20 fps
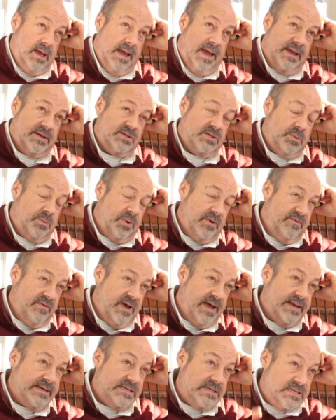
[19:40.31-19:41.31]
and to
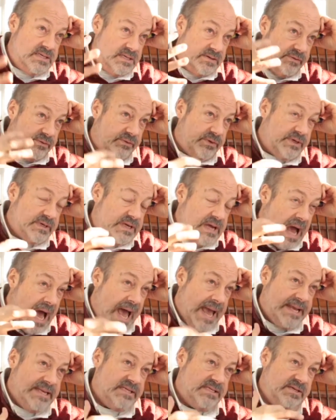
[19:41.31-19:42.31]
provide different
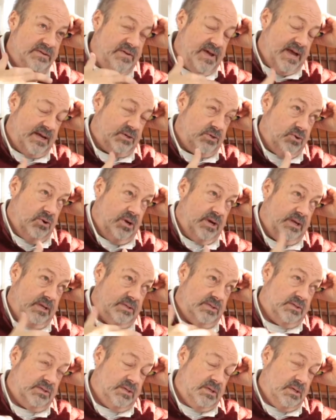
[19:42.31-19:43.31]
kinds of actor
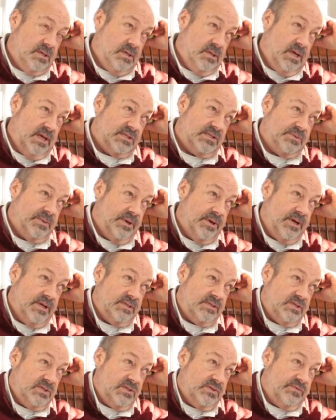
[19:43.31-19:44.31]
audience
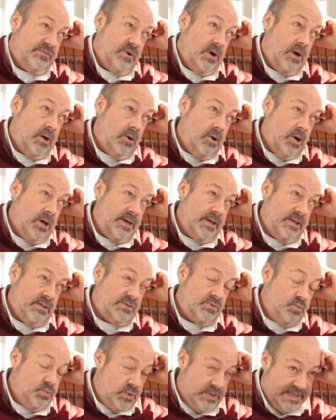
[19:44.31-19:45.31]
experiences for our
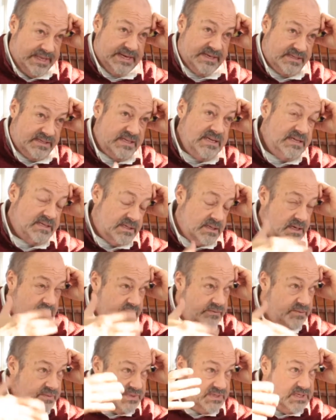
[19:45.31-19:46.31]
audience within a season
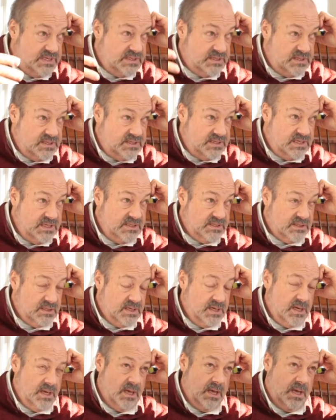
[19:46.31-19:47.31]
and from season to season.